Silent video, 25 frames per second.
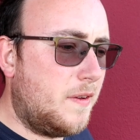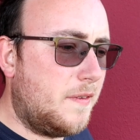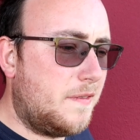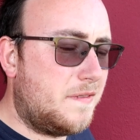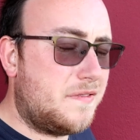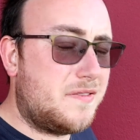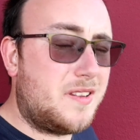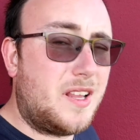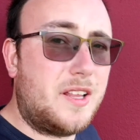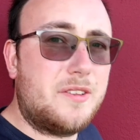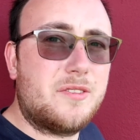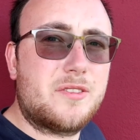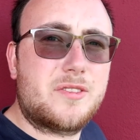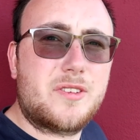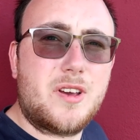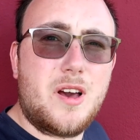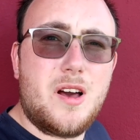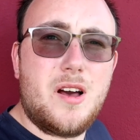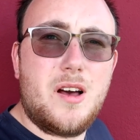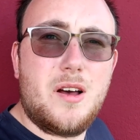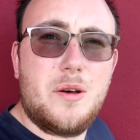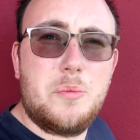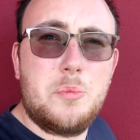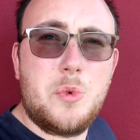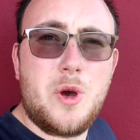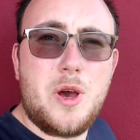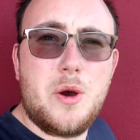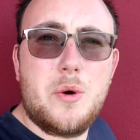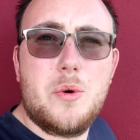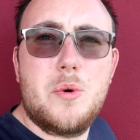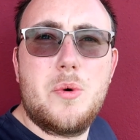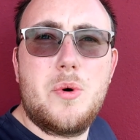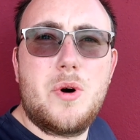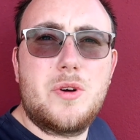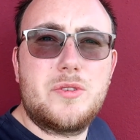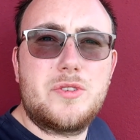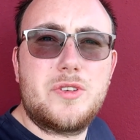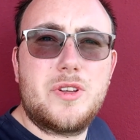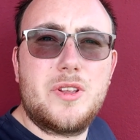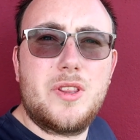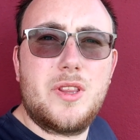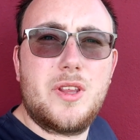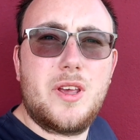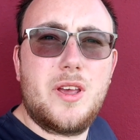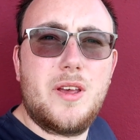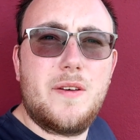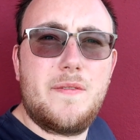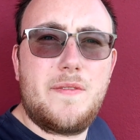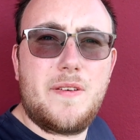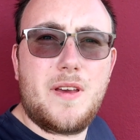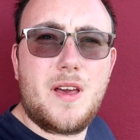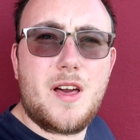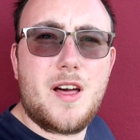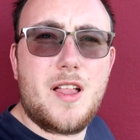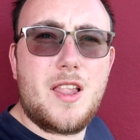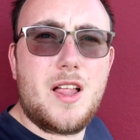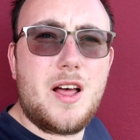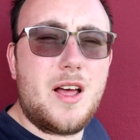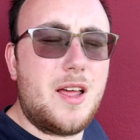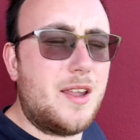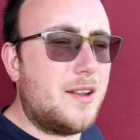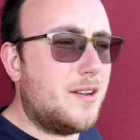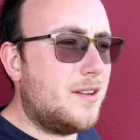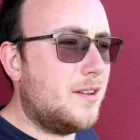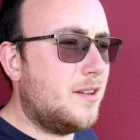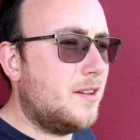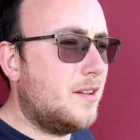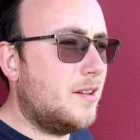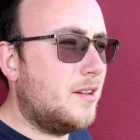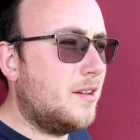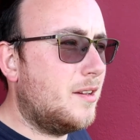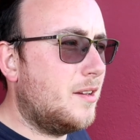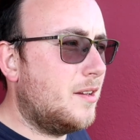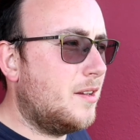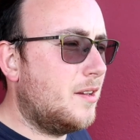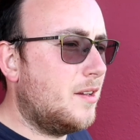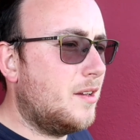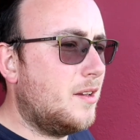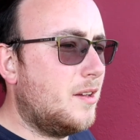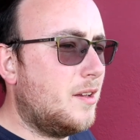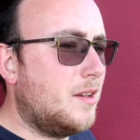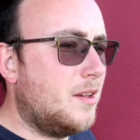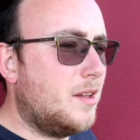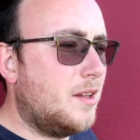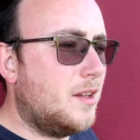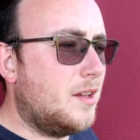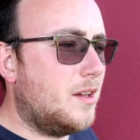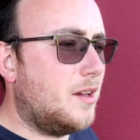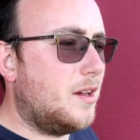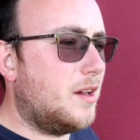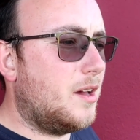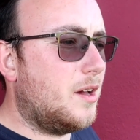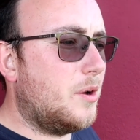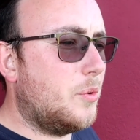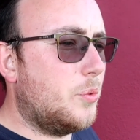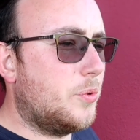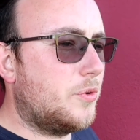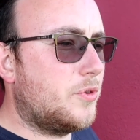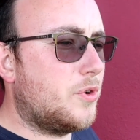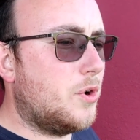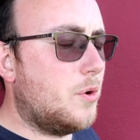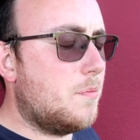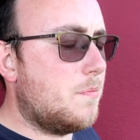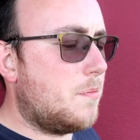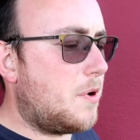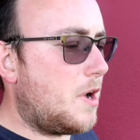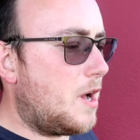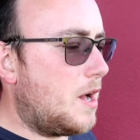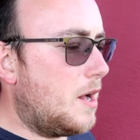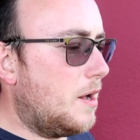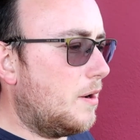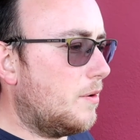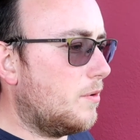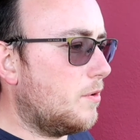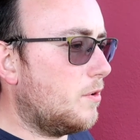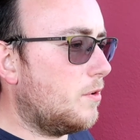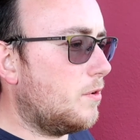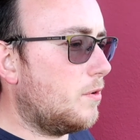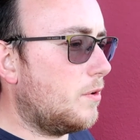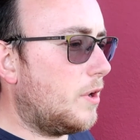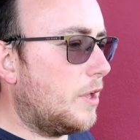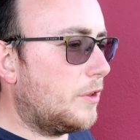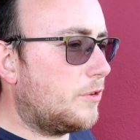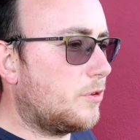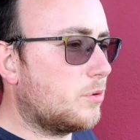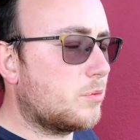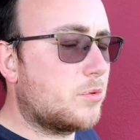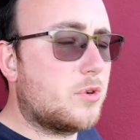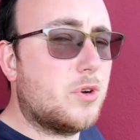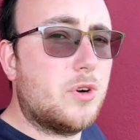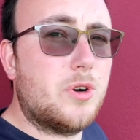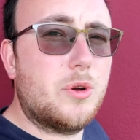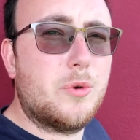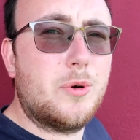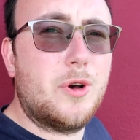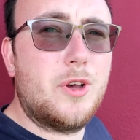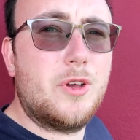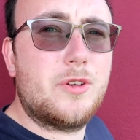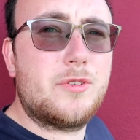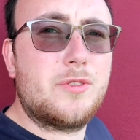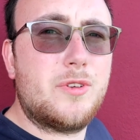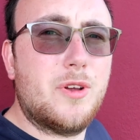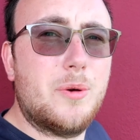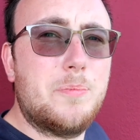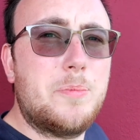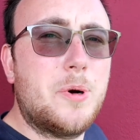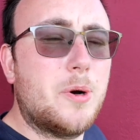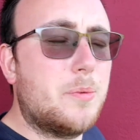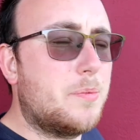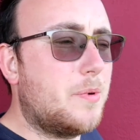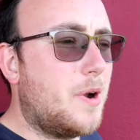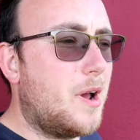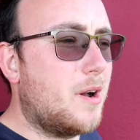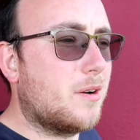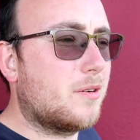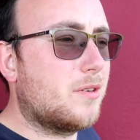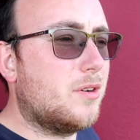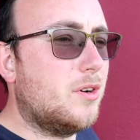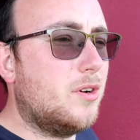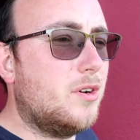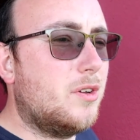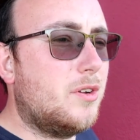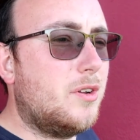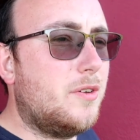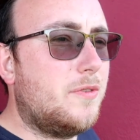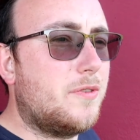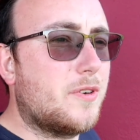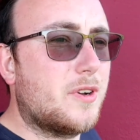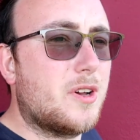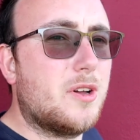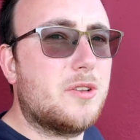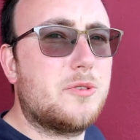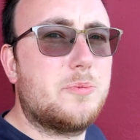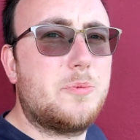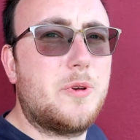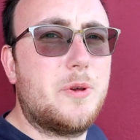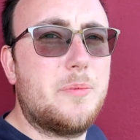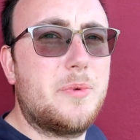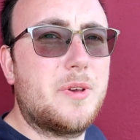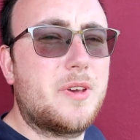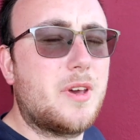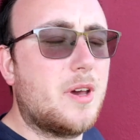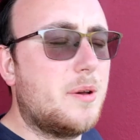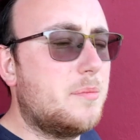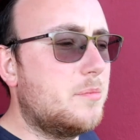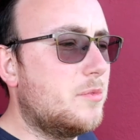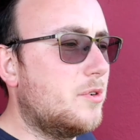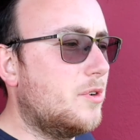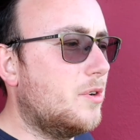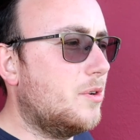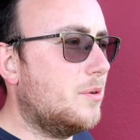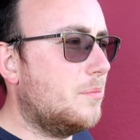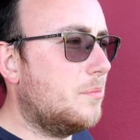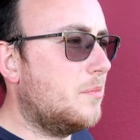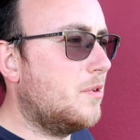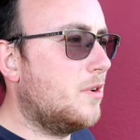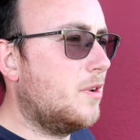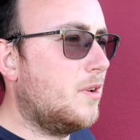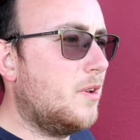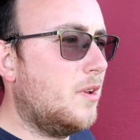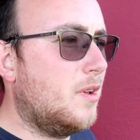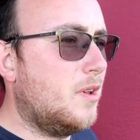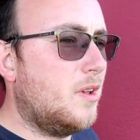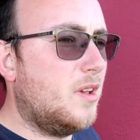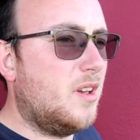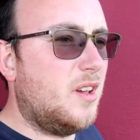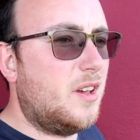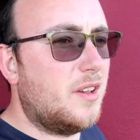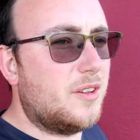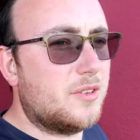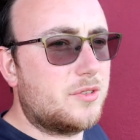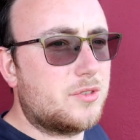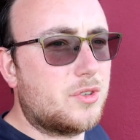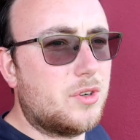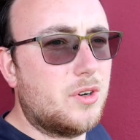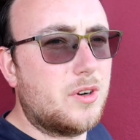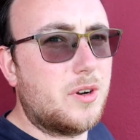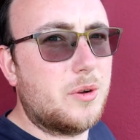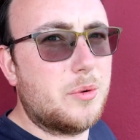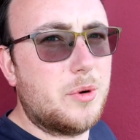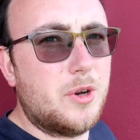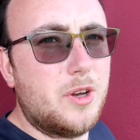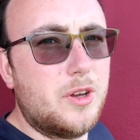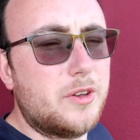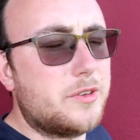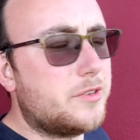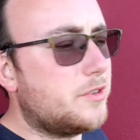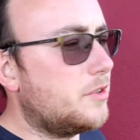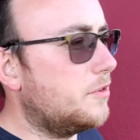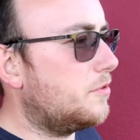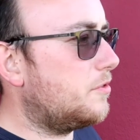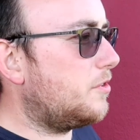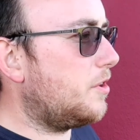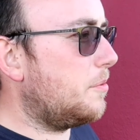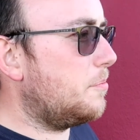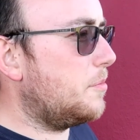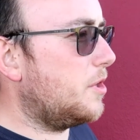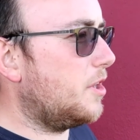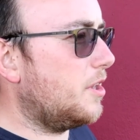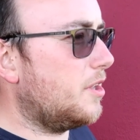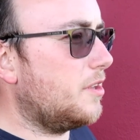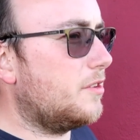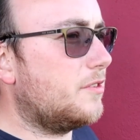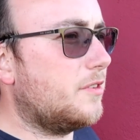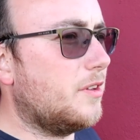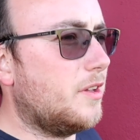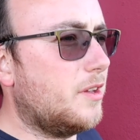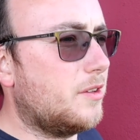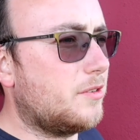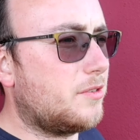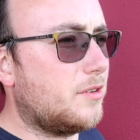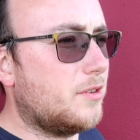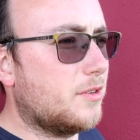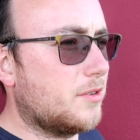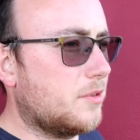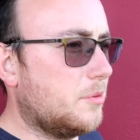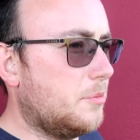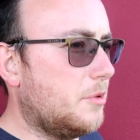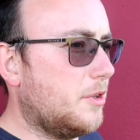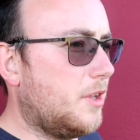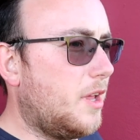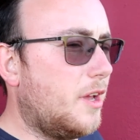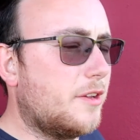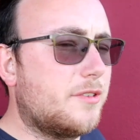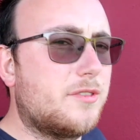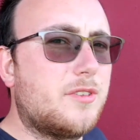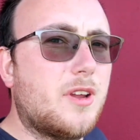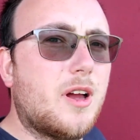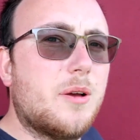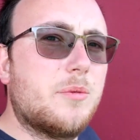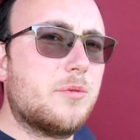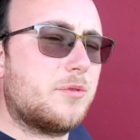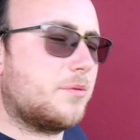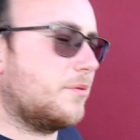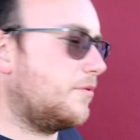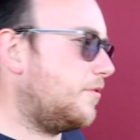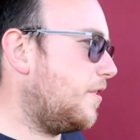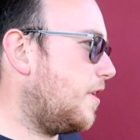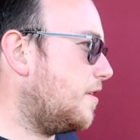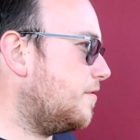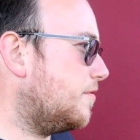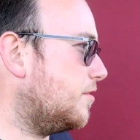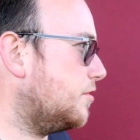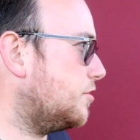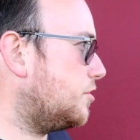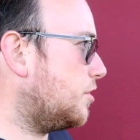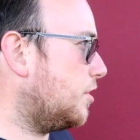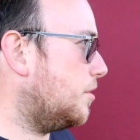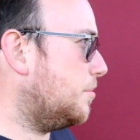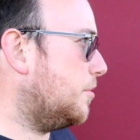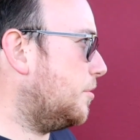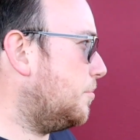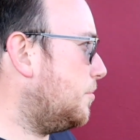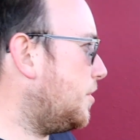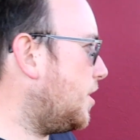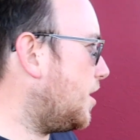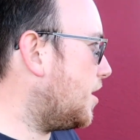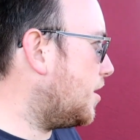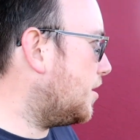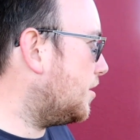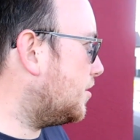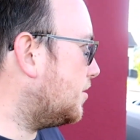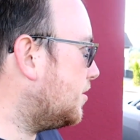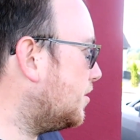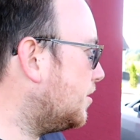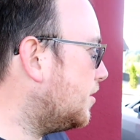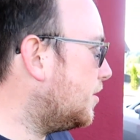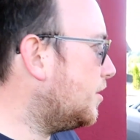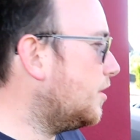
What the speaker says: Flansgarten where we're watching the VLN. We've come back, we had some currywurst at pub round corner, forgot to pick my camera up. It's currywurst, you've seen me eat it, it's not last time, it's my favourite German meal.